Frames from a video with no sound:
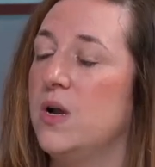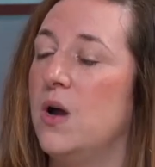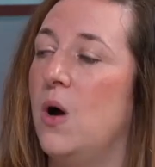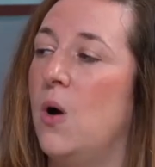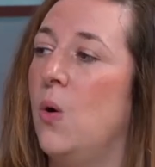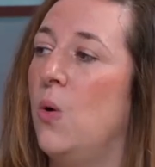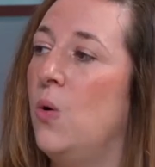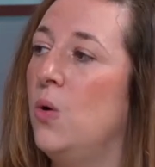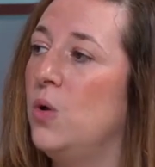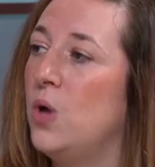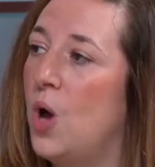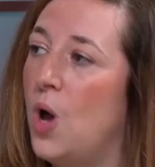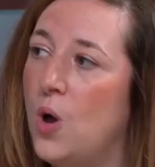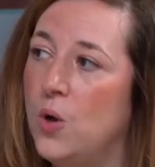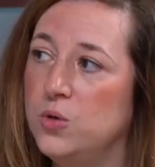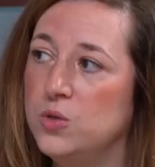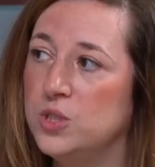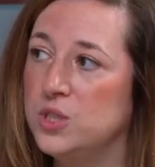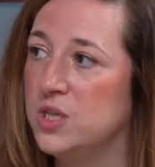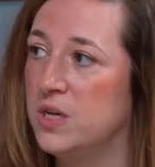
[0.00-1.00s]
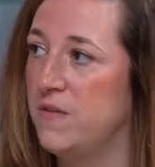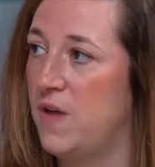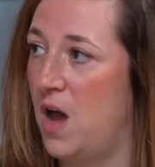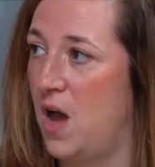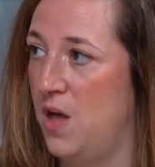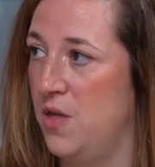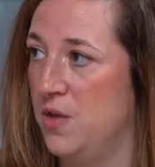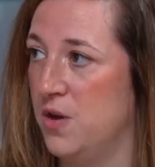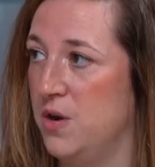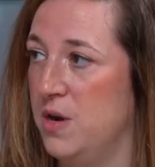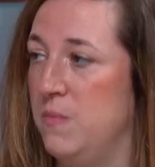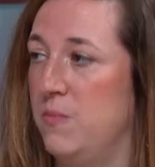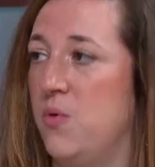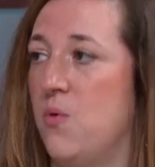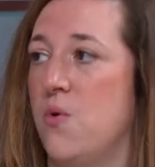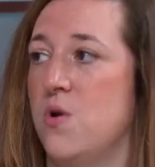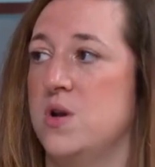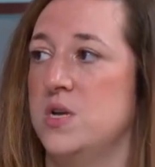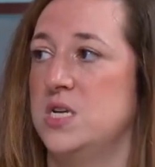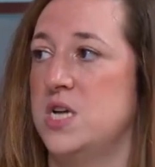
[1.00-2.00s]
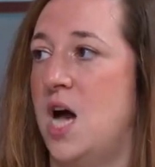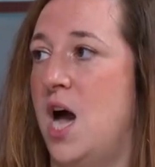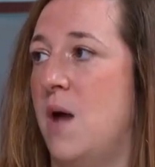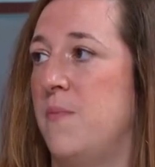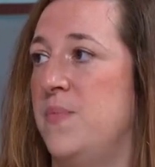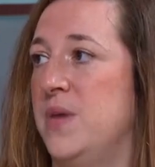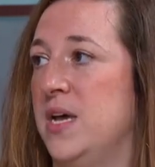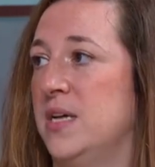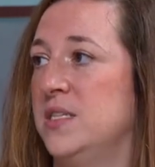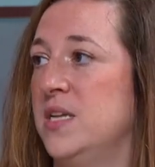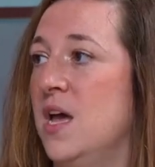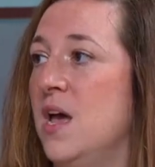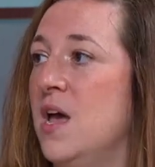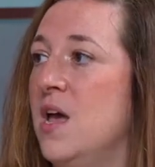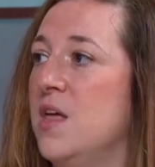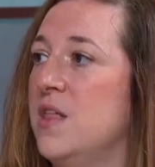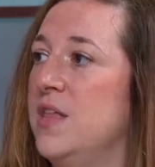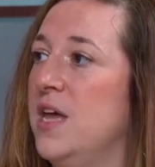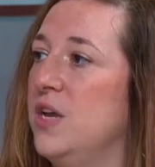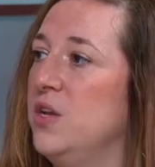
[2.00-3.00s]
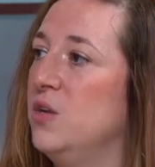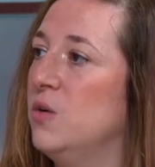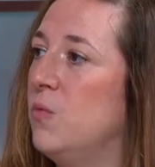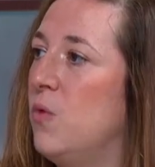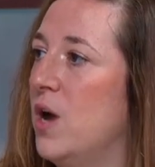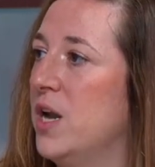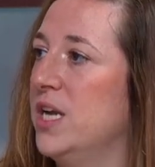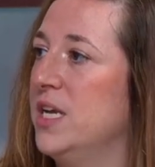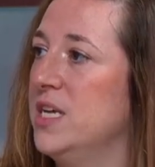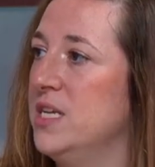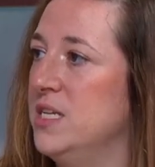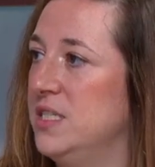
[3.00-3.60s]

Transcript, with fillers: but a whole host of other important topics that you'll want to